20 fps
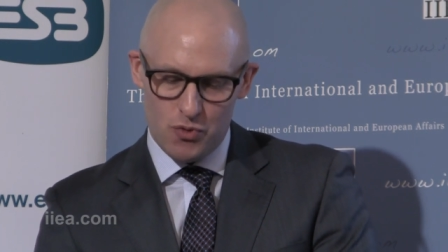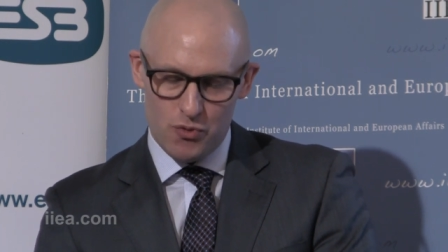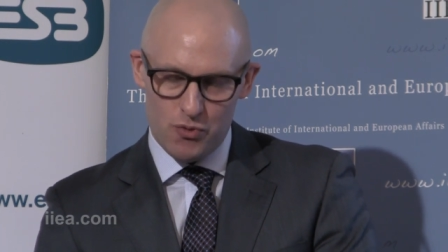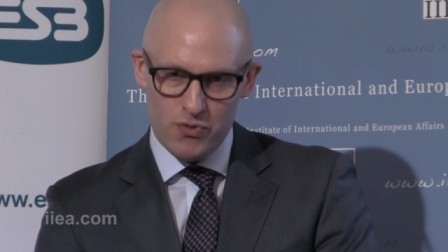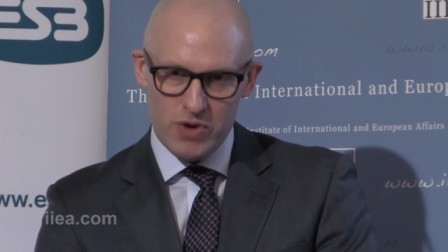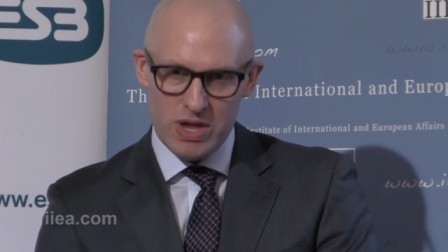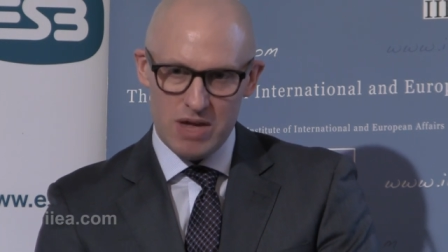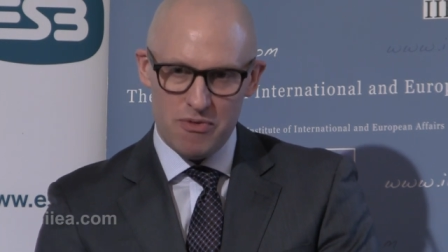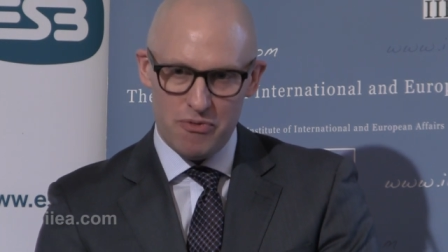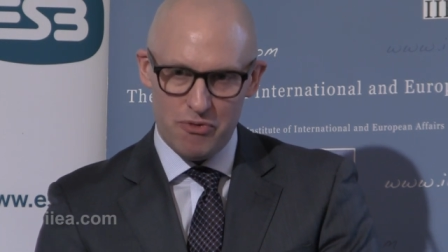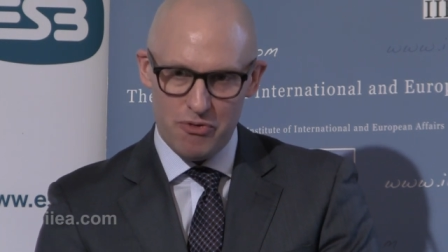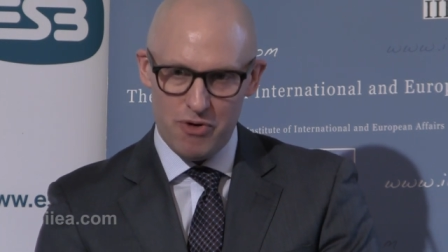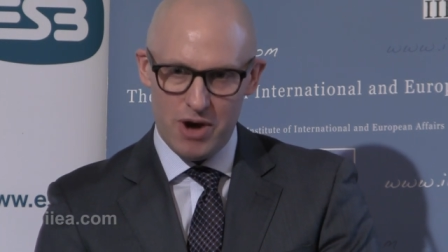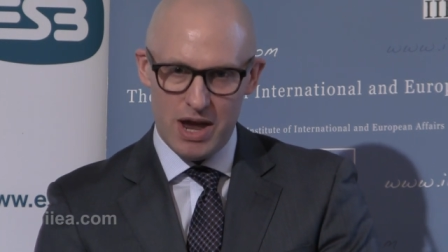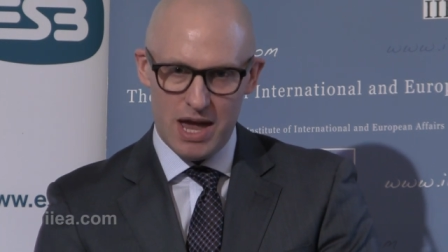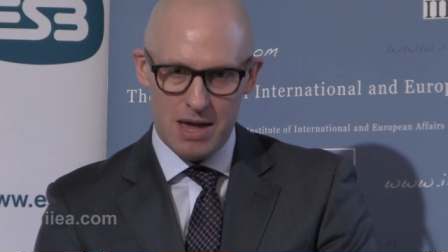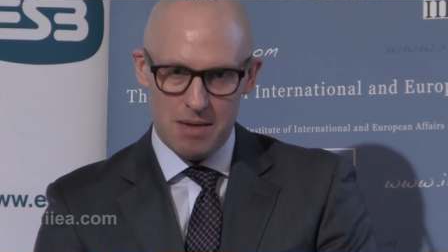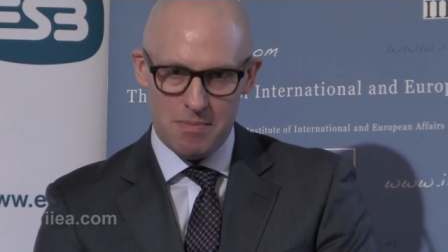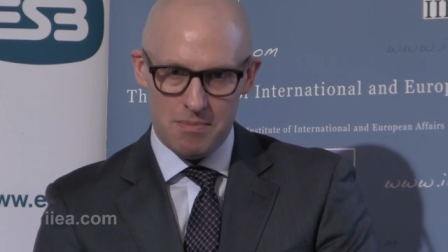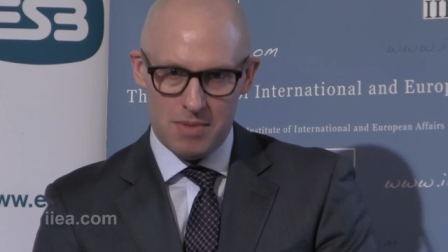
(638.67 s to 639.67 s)

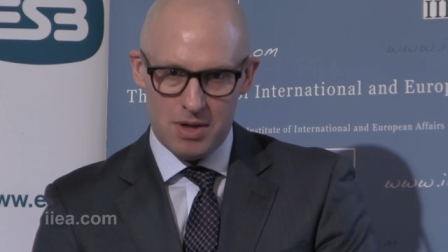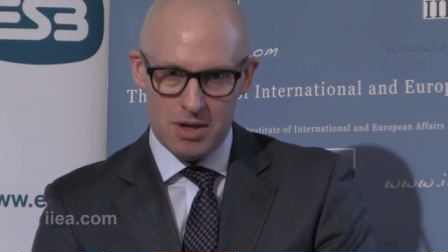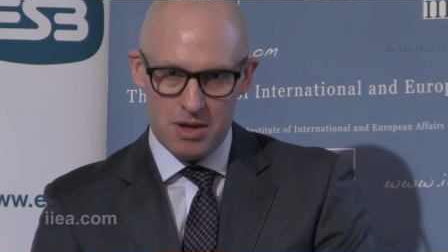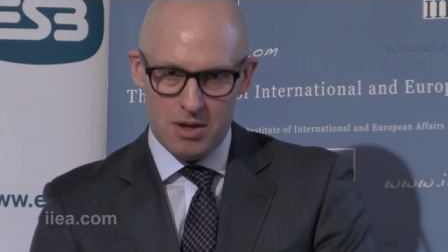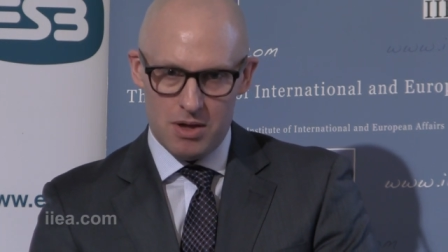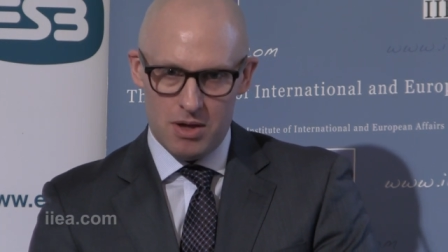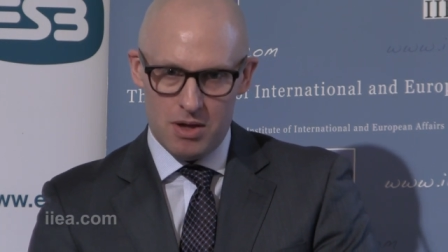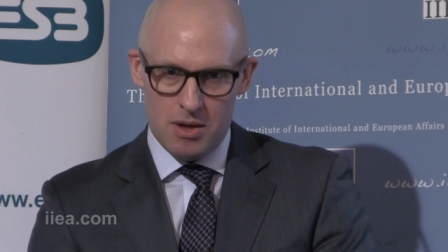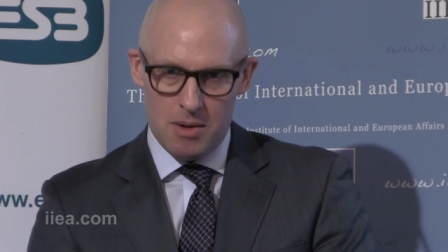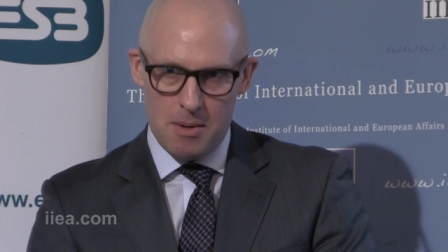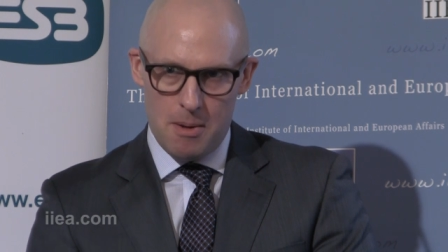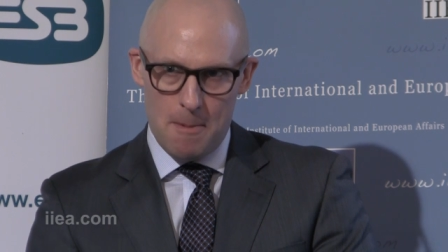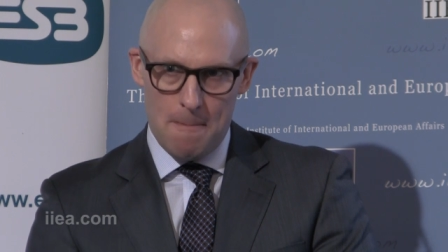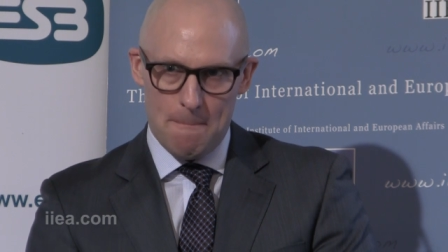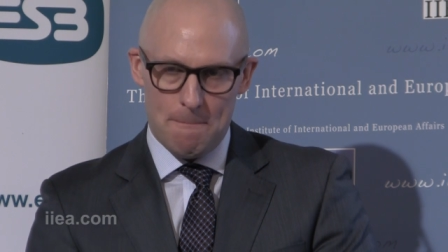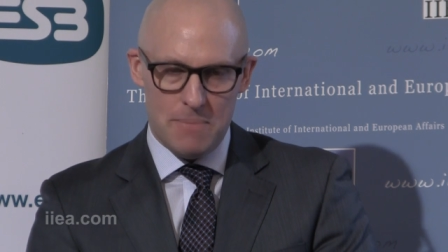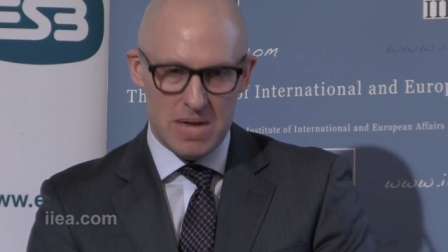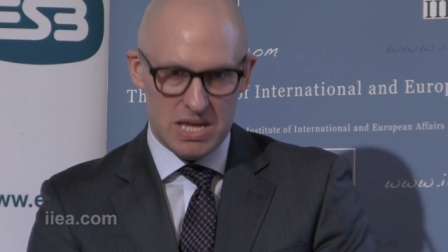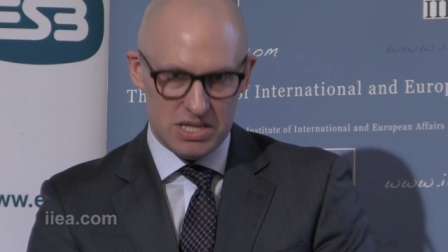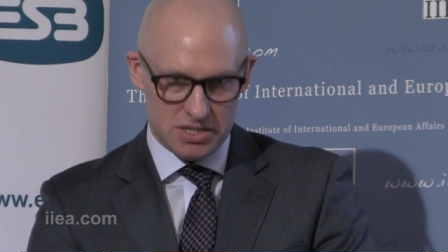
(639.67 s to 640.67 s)
reframe
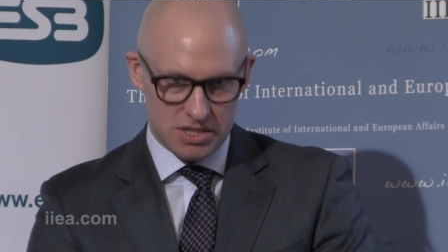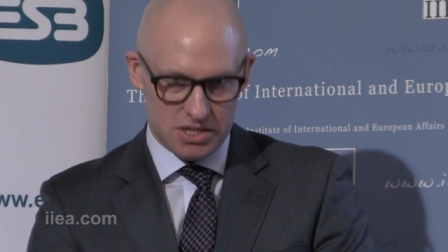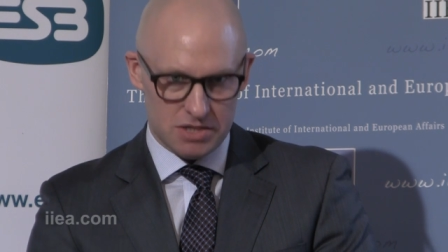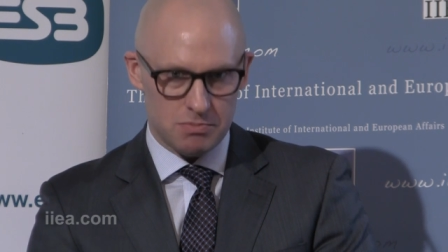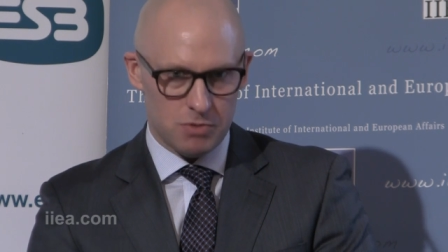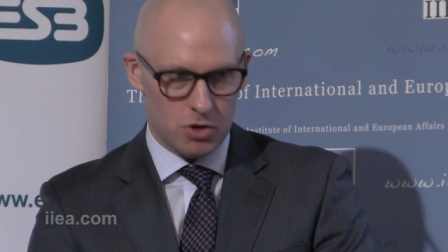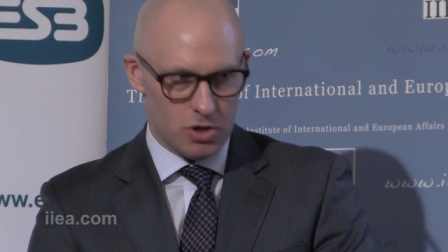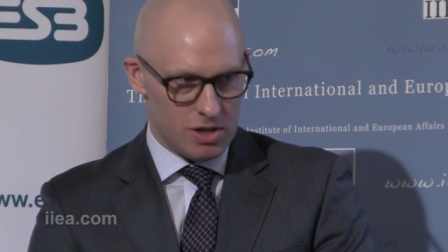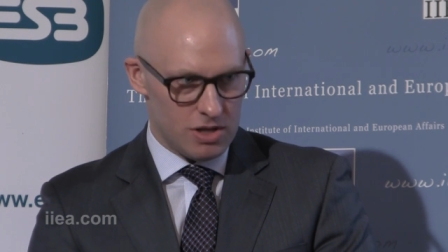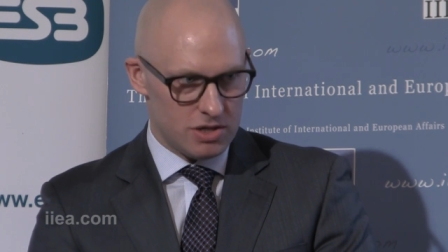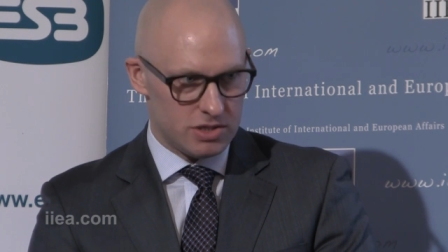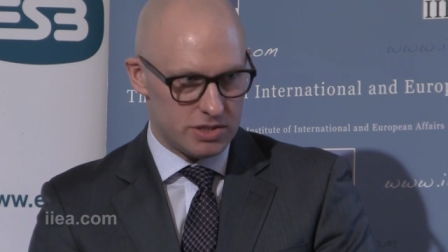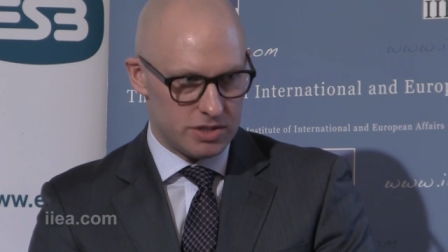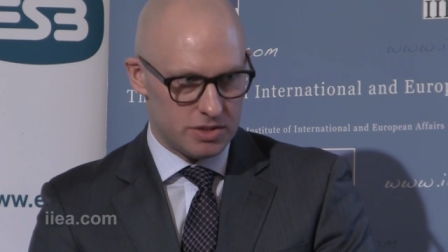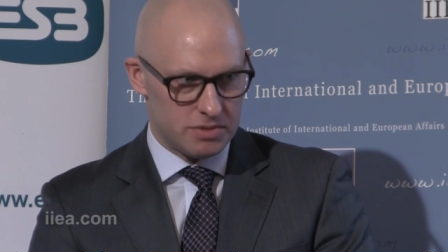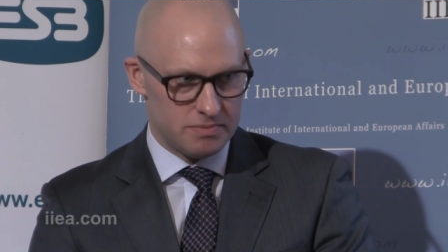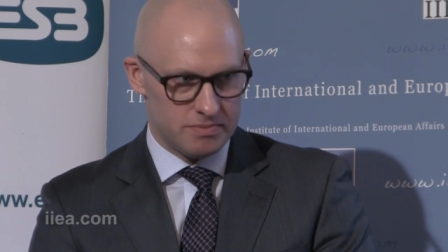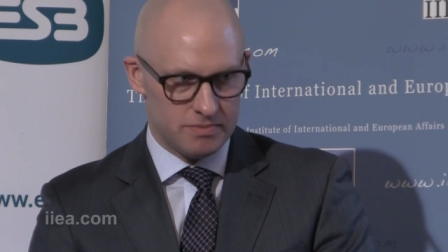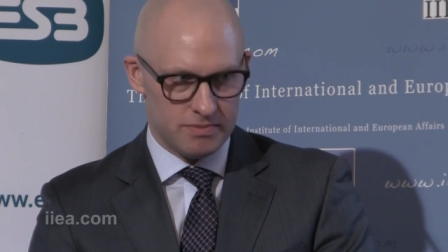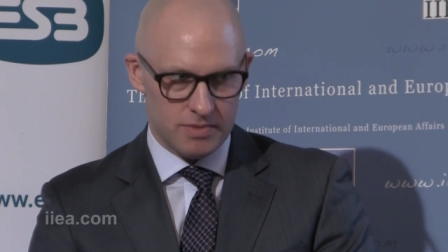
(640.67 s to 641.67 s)
business
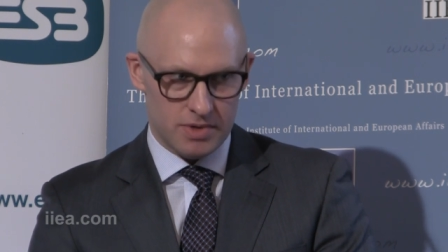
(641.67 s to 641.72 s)
models,